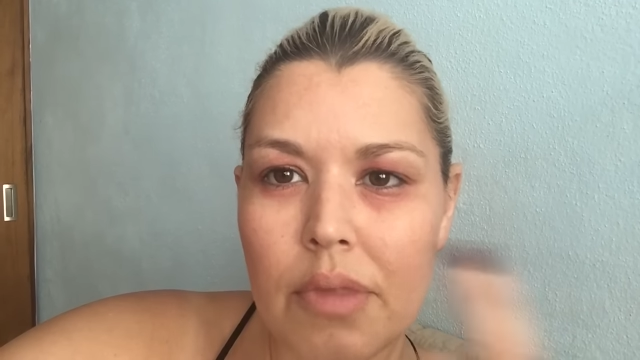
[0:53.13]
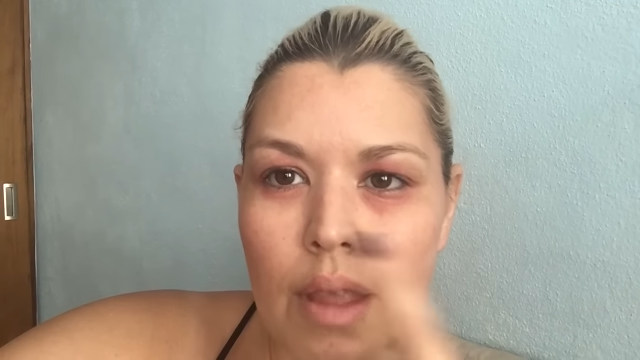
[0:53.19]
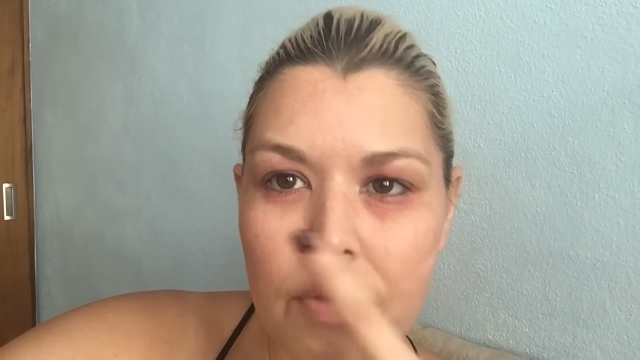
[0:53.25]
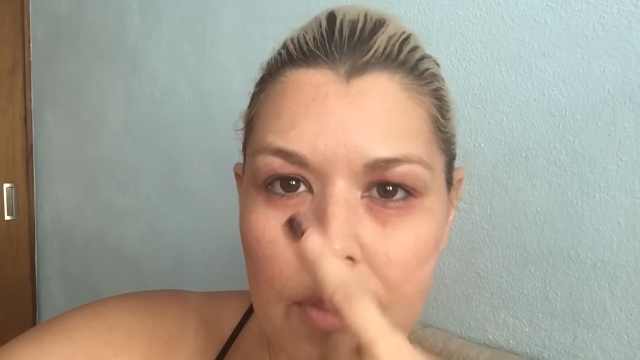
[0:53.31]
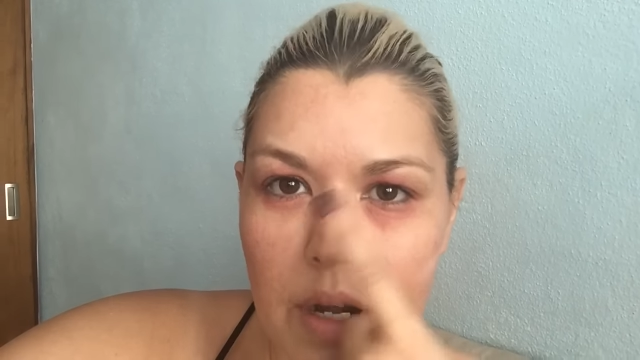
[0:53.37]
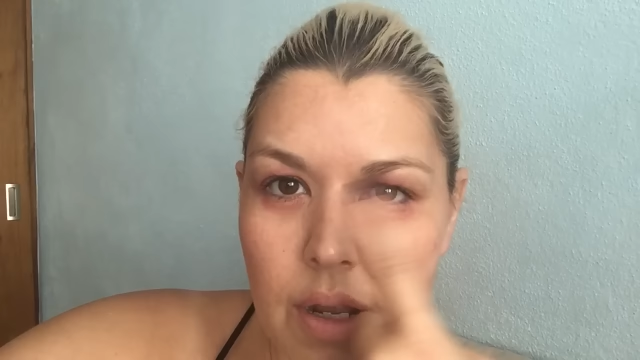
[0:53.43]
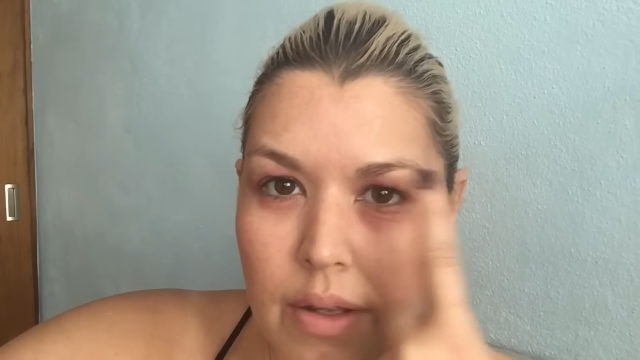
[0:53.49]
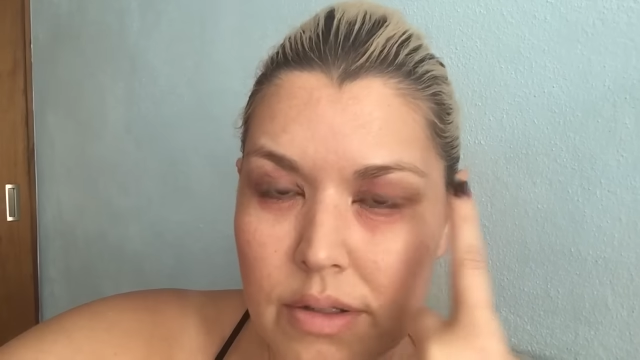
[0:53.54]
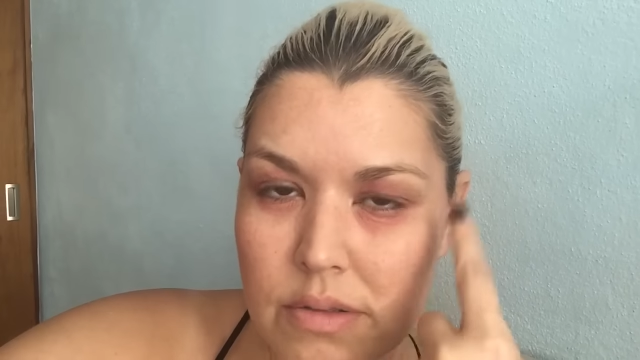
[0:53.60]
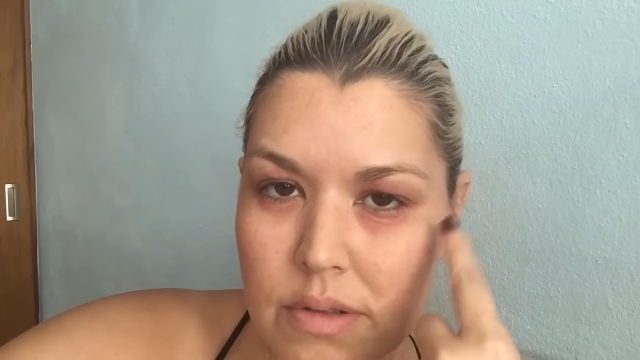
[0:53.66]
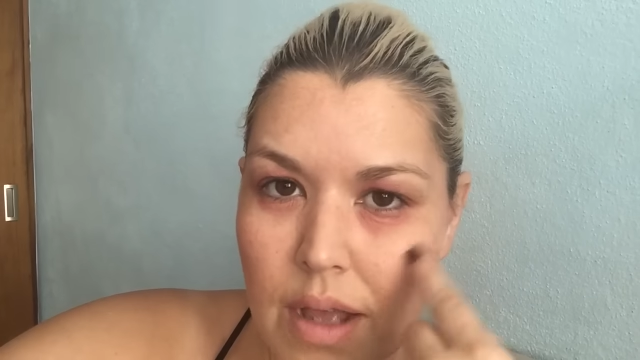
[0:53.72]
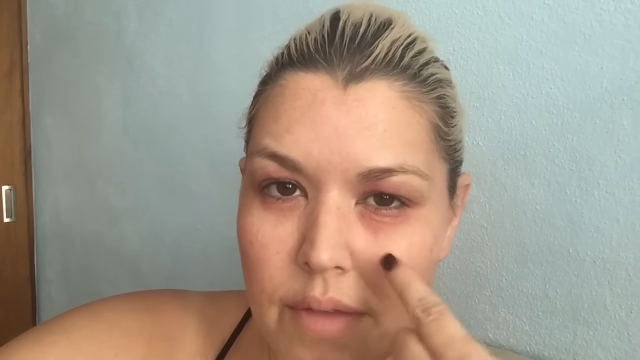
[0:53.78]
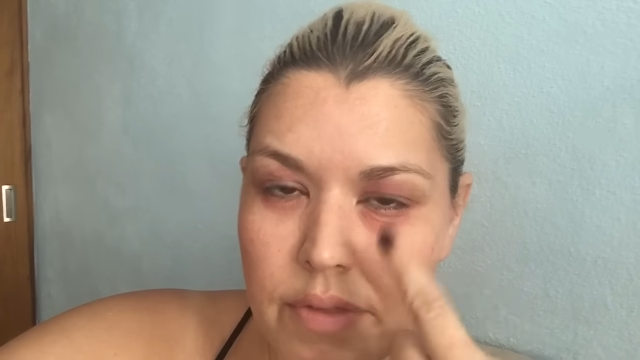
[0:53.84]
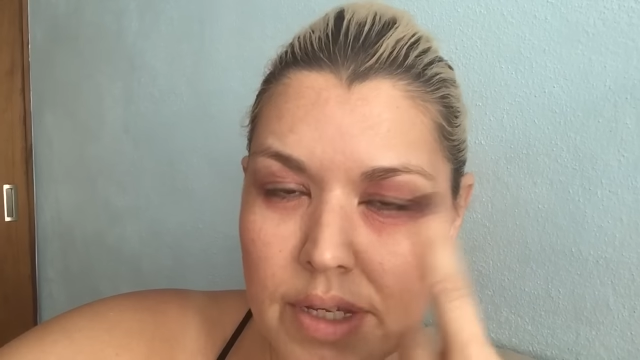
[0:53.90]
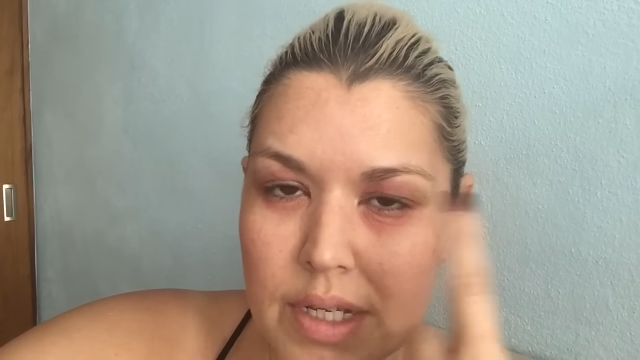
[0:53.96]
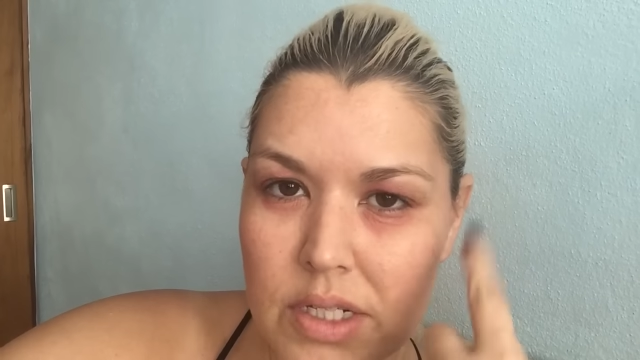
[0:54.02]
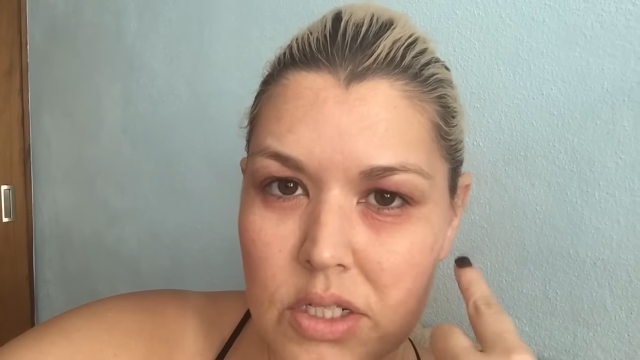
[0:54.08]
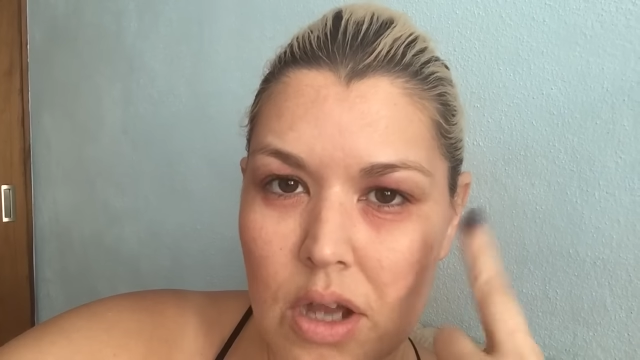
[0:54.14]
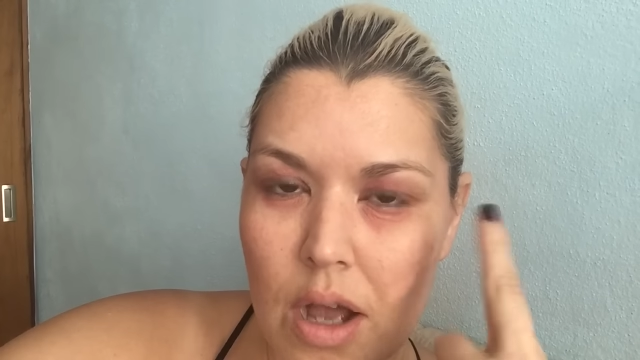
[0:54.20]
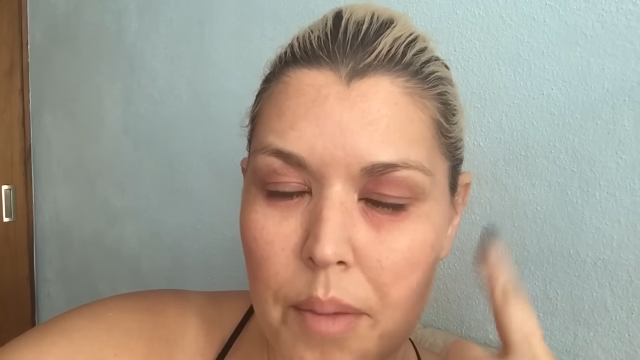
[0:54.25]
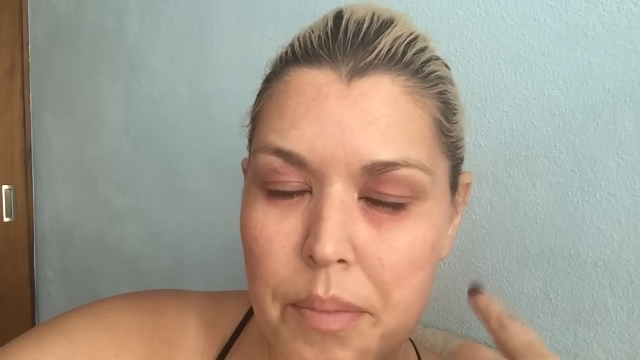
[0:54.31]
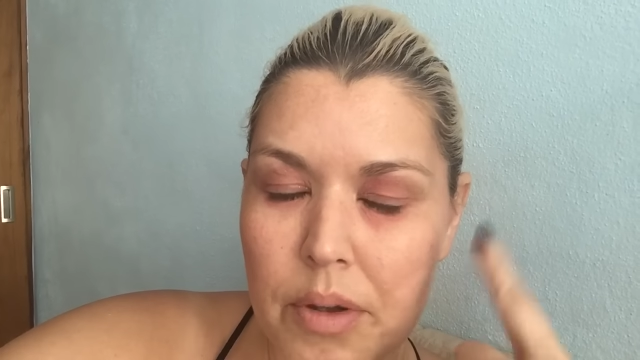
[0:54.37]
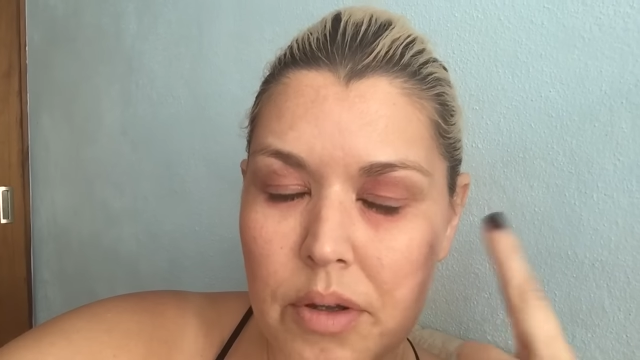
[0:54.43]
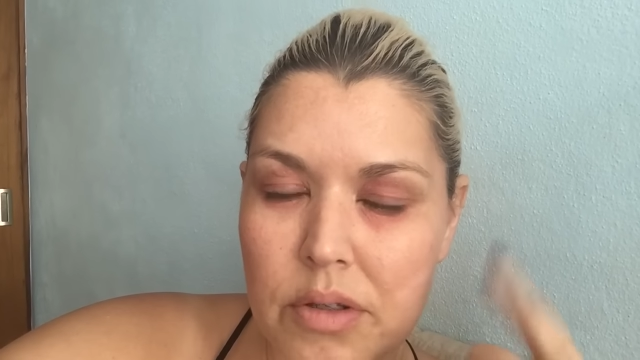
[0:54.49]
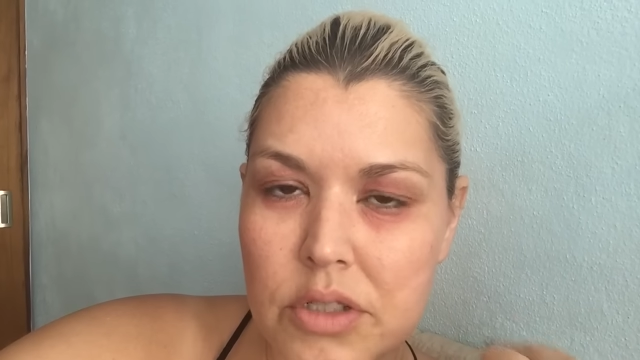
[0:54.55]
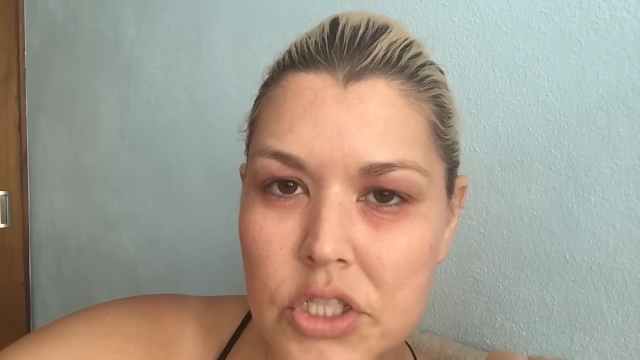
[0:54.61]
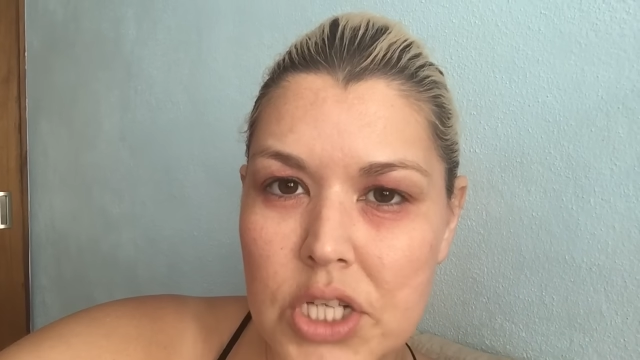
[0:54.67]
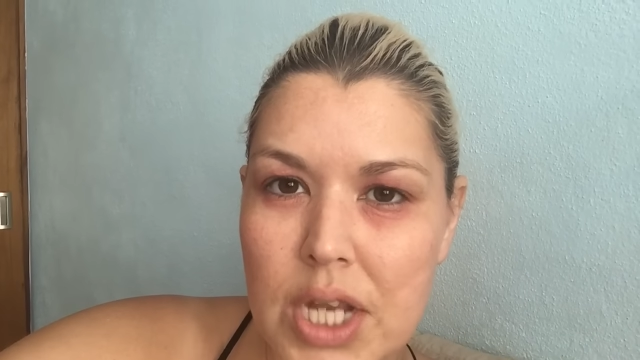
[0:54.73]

And then I also have like a topical